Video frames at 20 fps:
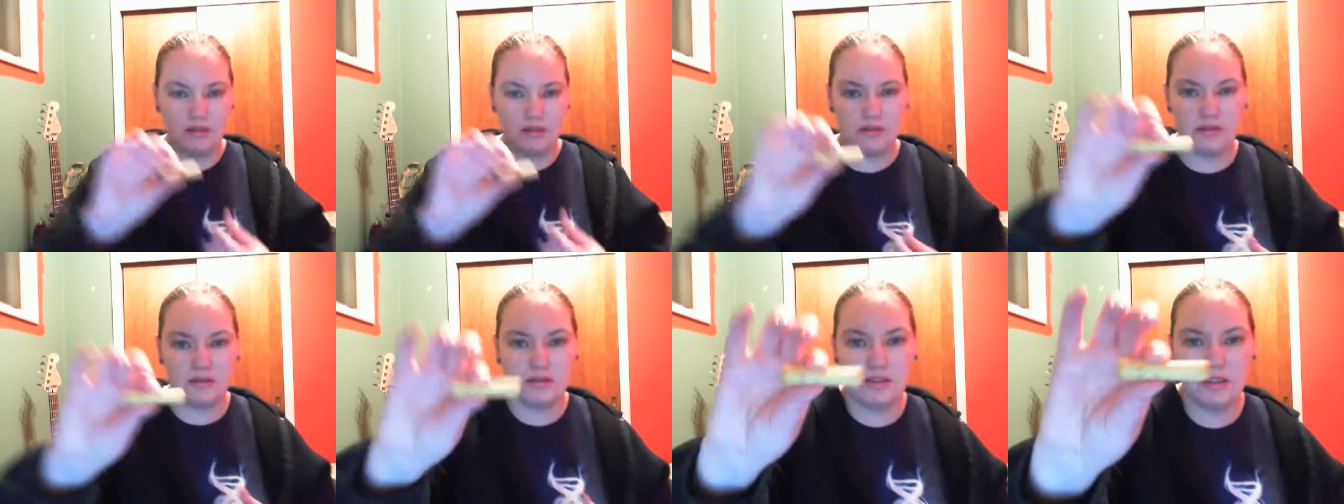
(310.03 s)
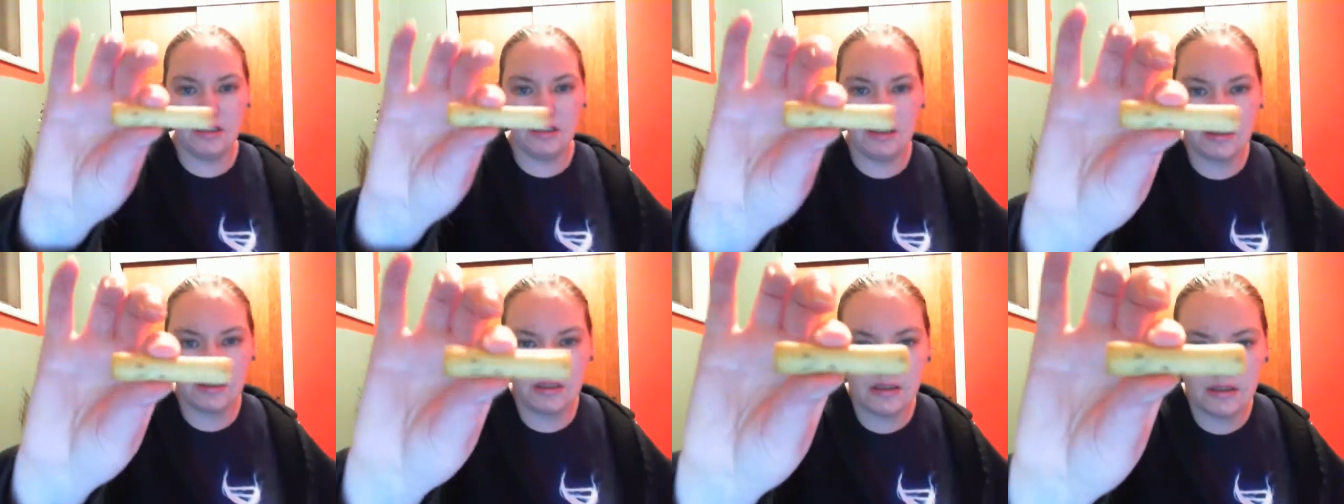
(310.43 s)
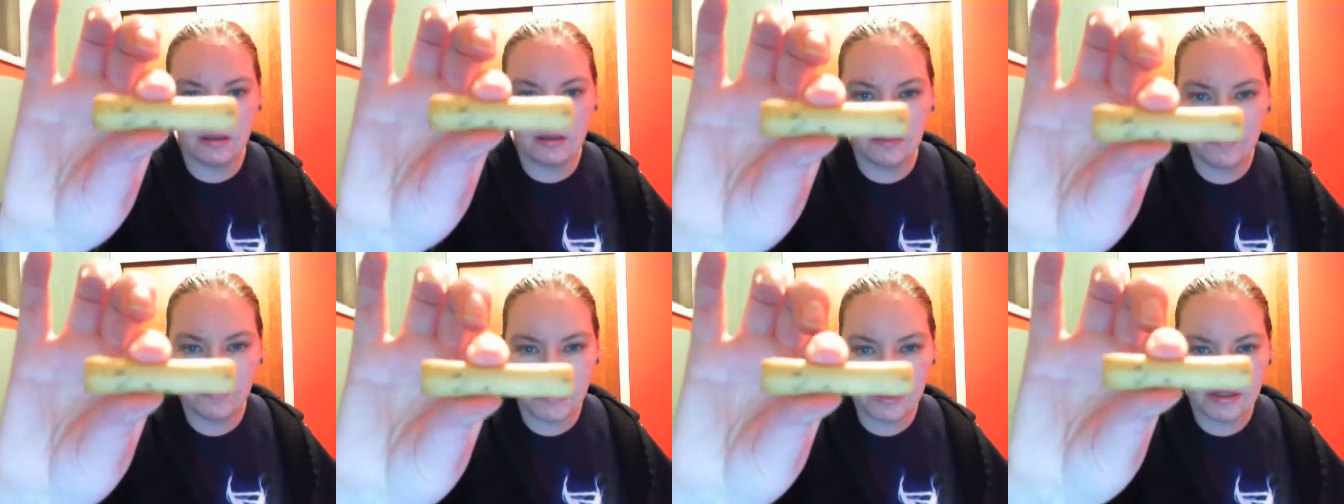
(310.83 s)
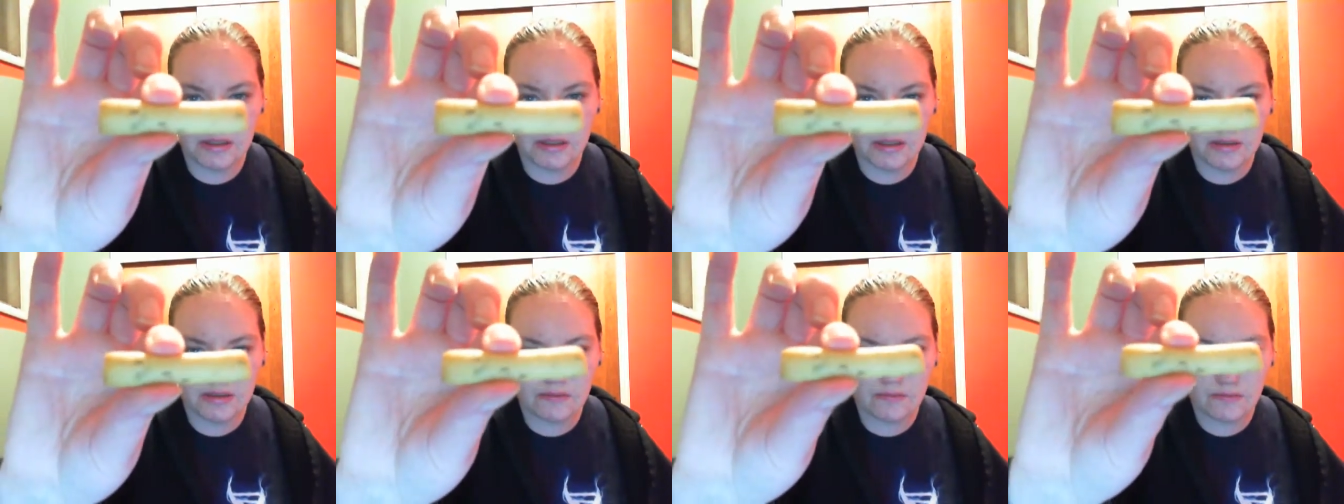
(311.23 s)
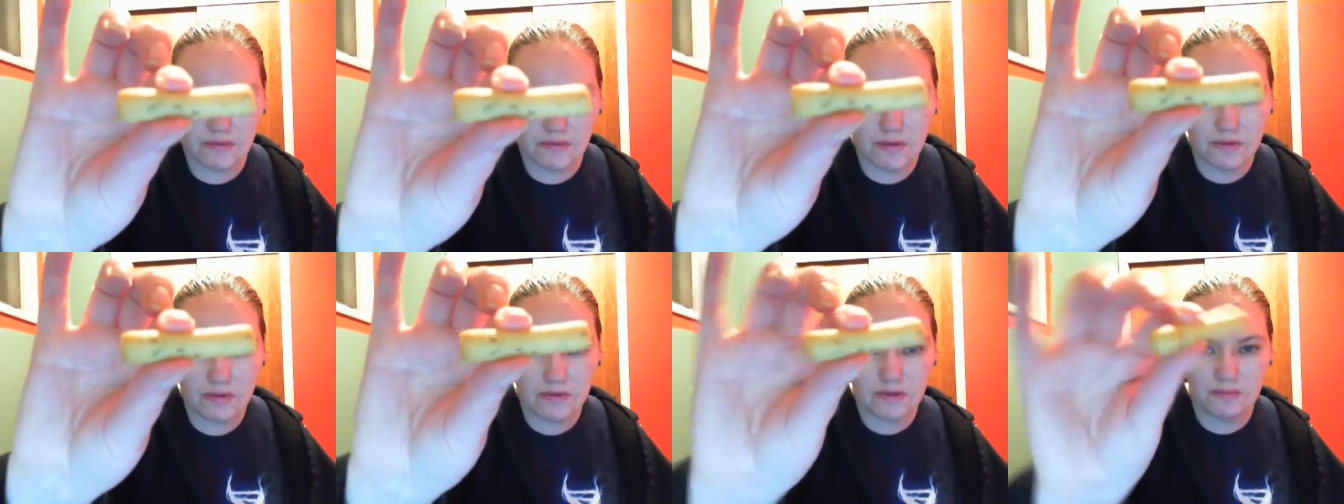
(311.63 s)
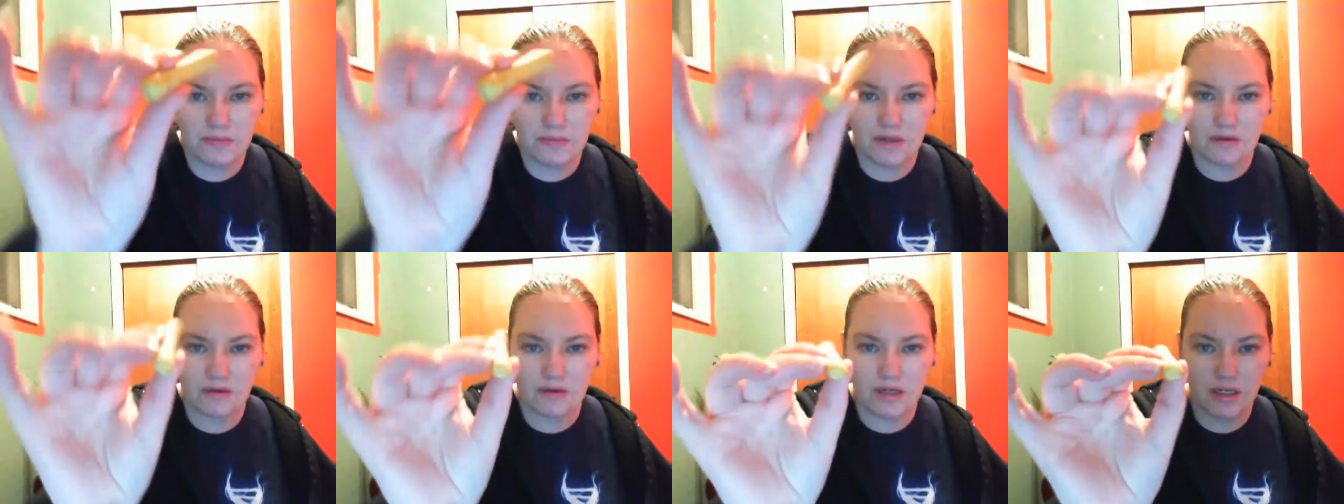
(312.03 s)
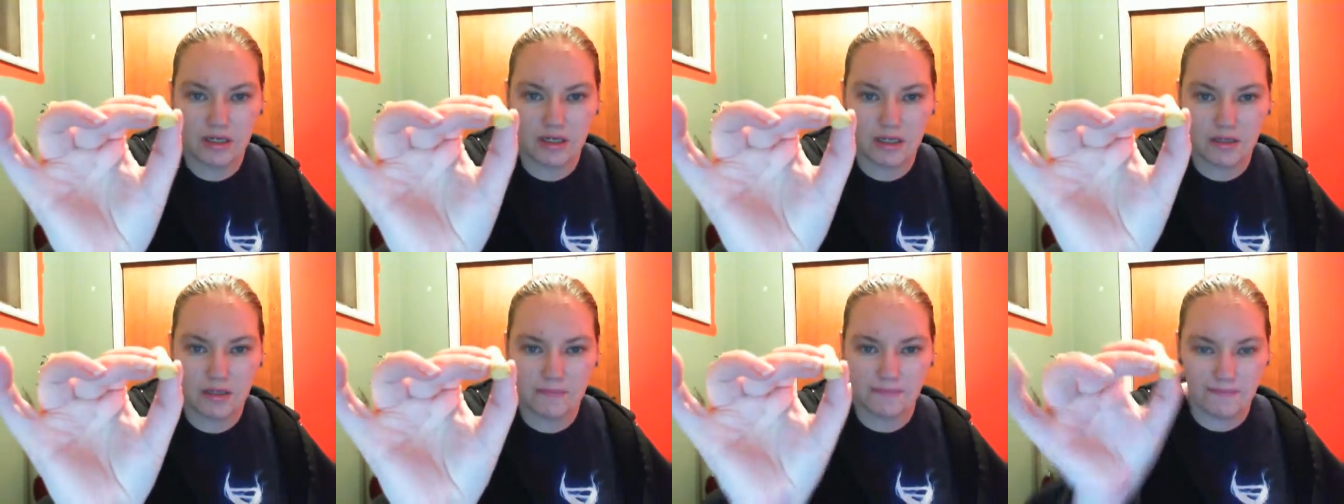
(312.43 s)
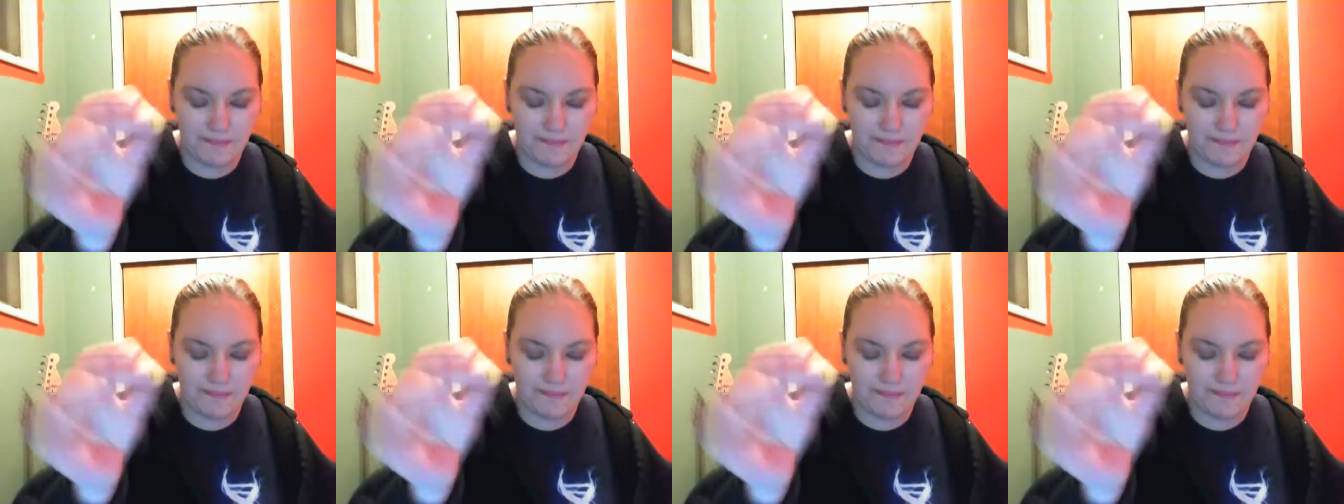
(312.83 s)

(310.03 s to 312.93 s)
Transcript: You can see like little pieces of rosemary in it.